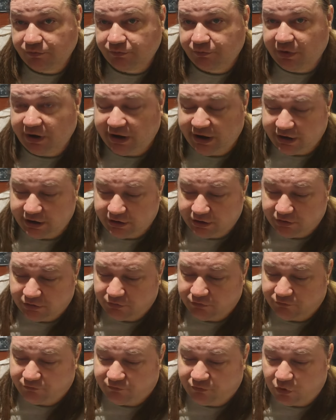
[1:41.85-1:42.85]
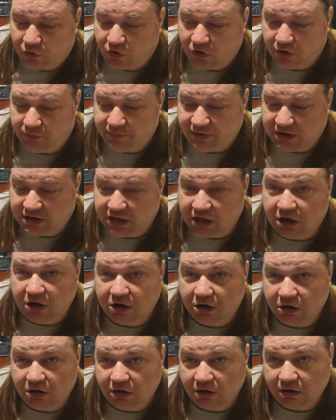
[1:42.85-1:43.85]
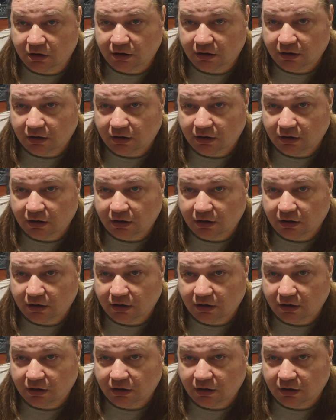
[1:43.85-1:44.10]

But for a beginner,